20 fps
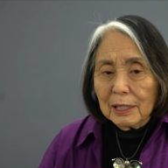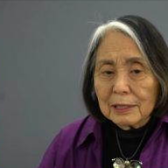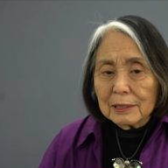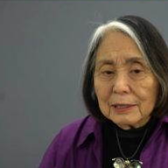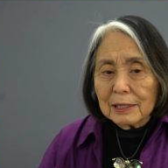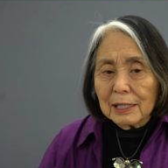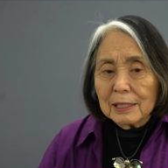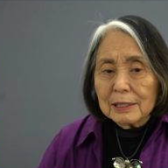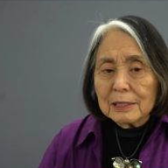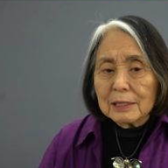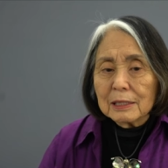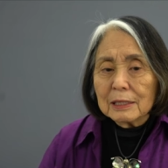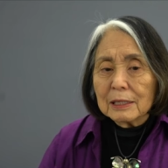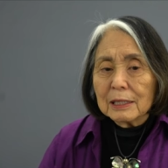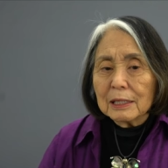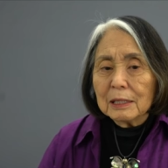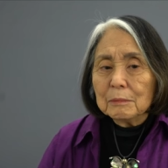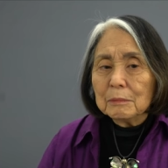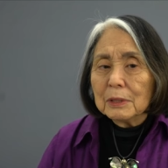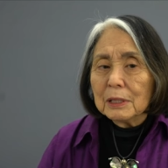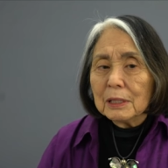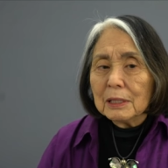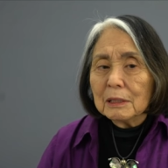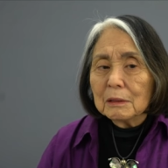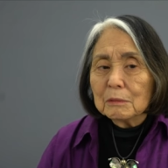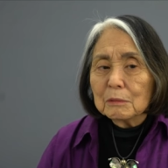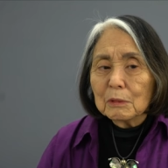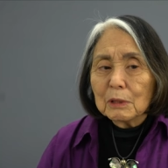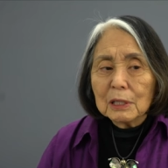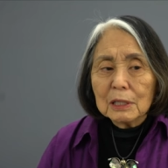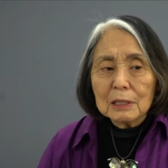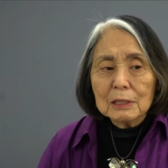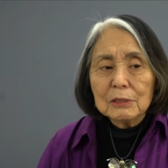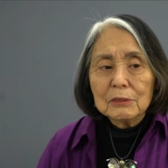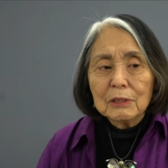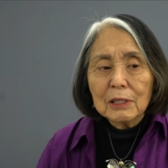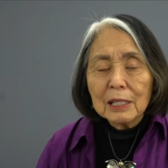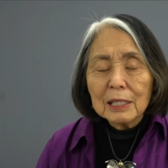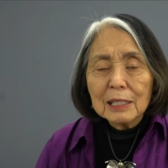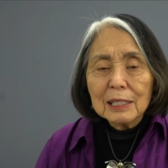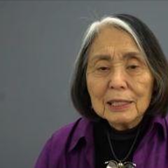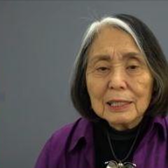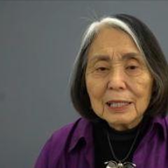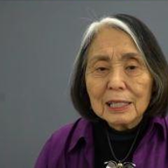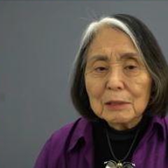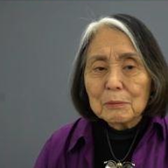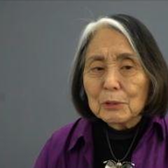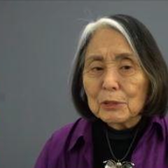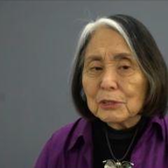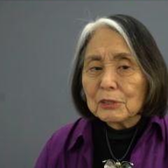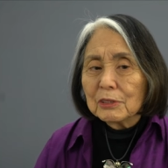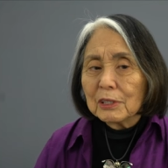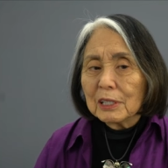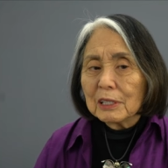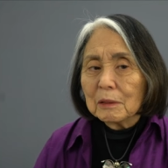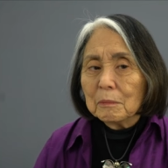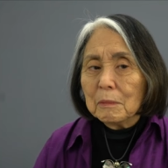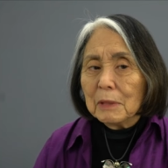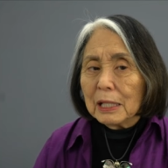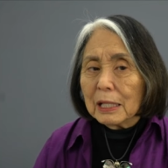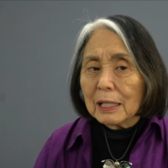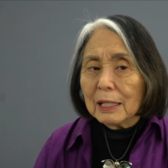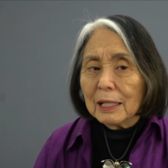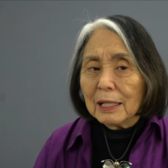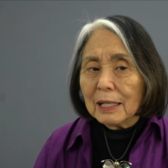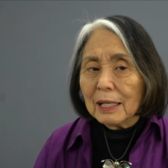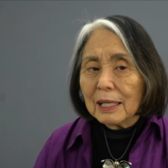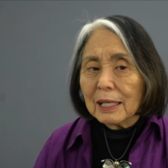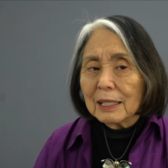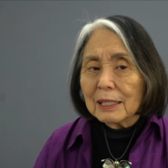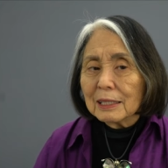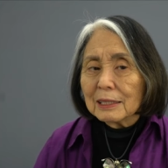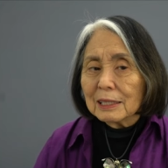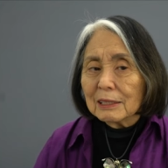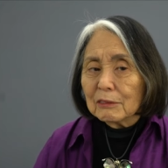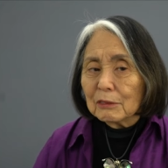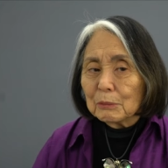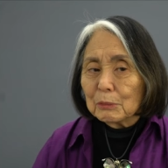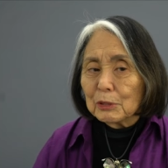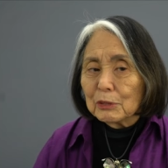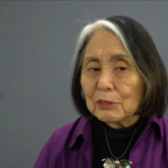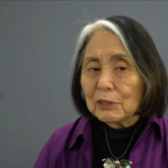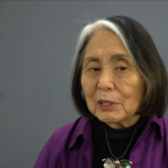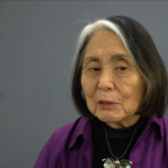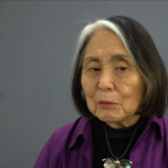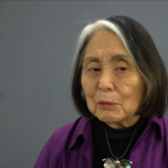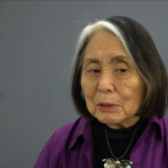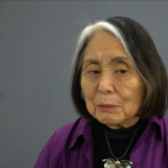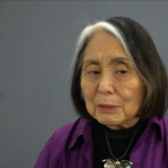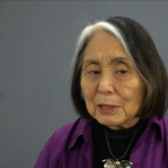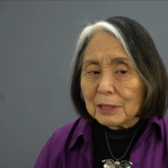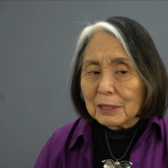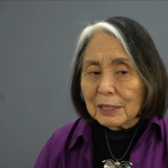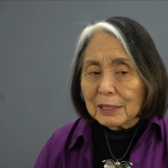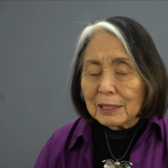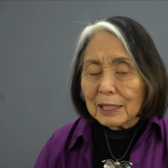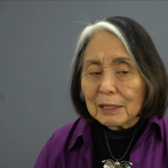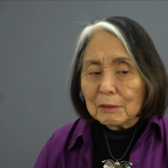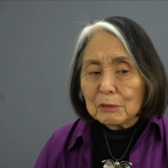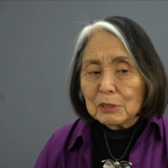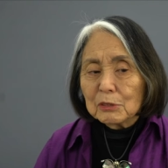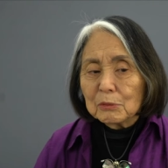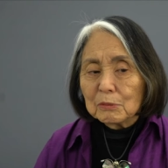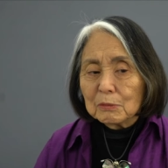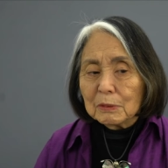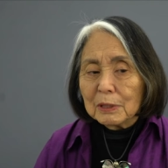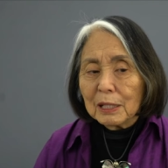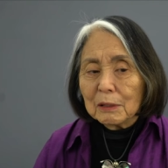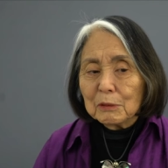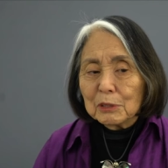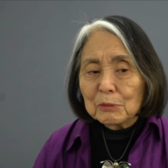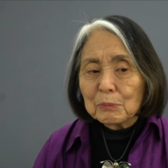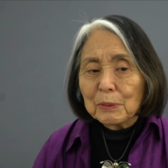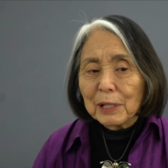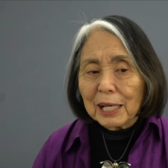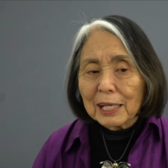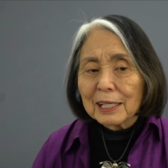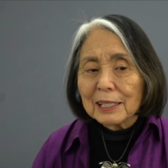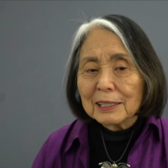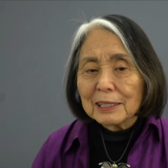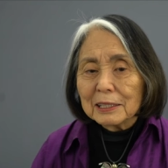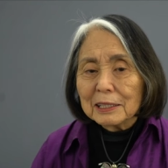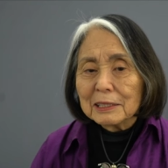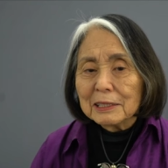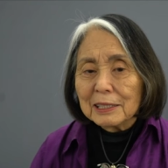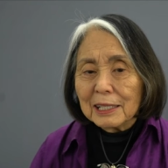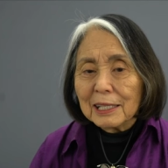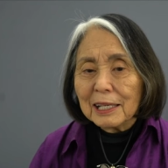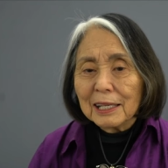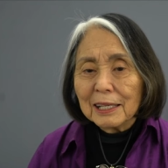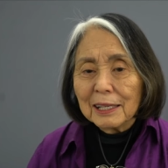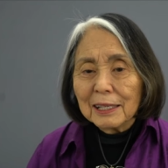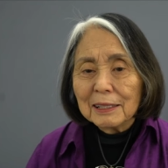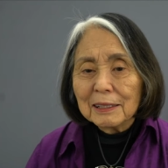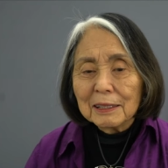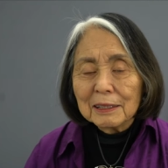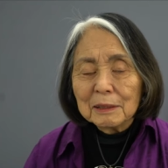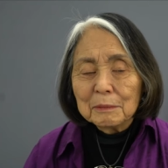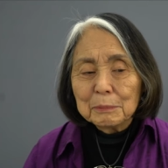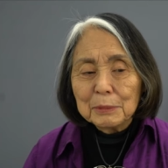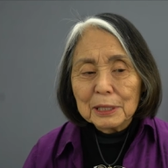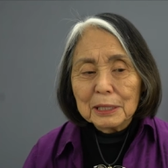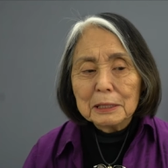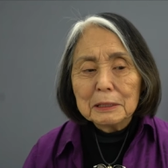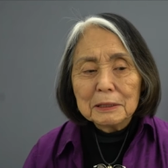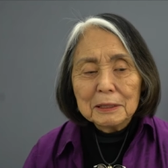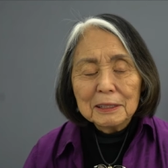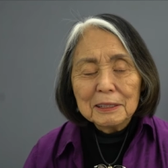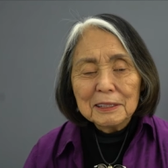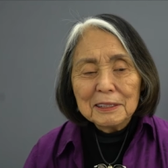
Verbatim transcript: At that time, it was 89% men and 11% women, and that was, that was back in the day a bit.